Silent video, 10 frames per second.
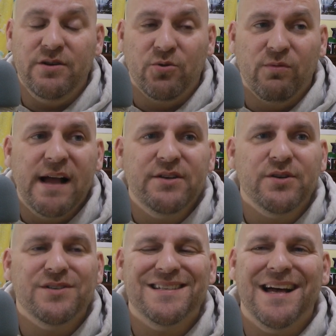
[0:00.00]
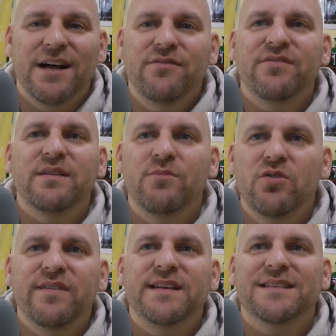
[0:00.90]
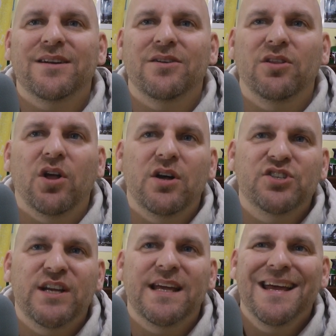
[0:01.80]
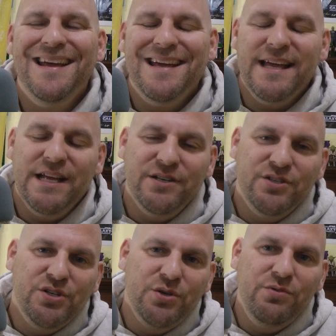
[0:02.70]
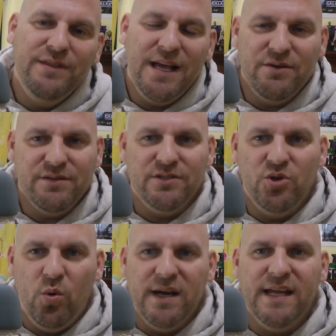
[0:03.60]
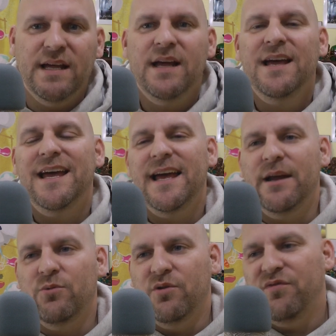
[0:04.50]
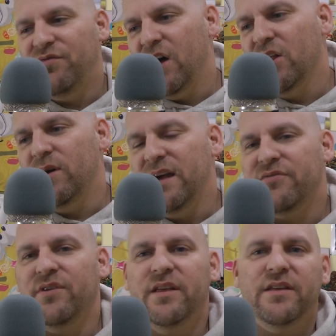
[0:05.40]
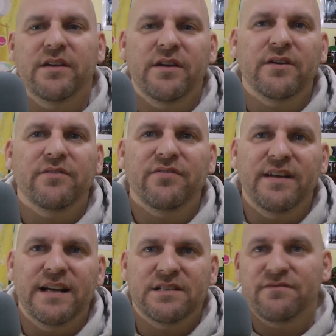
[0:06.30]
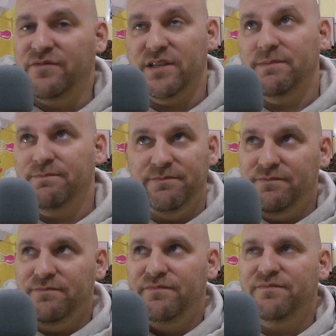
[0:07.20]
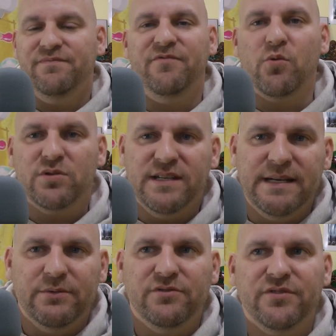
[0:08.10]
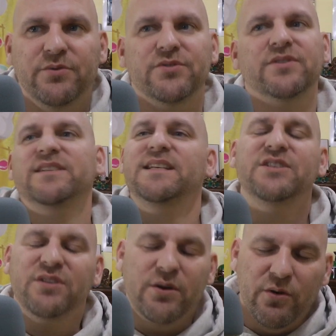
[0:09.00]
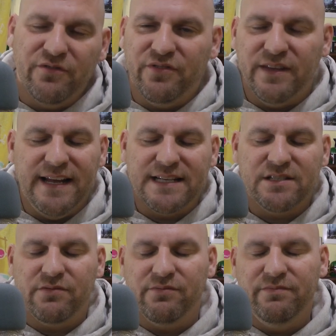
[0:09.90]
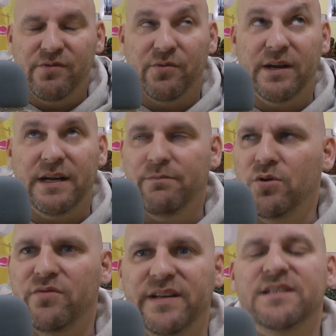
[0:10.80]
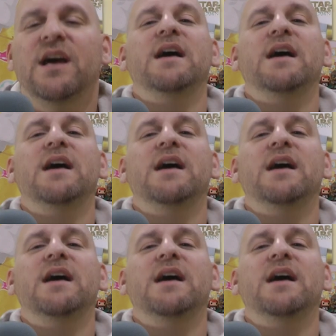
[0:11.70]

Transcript: directors of the movies that are launching in 2020 and will follow every other year for the next, for the foreseeable future, essentially, or for the next three movies.